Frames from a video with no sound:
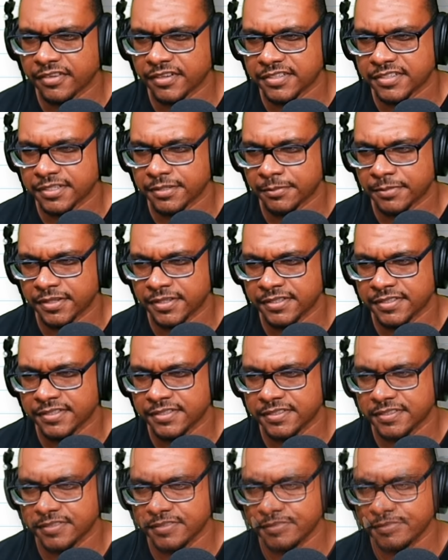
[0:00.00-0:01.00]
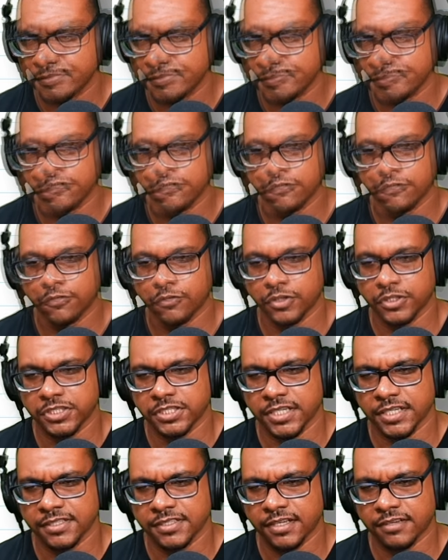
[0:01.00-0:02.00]
customers for
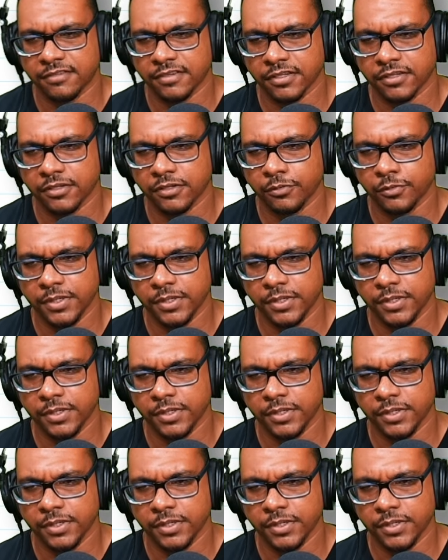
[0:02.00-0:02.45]
Jenny to have a good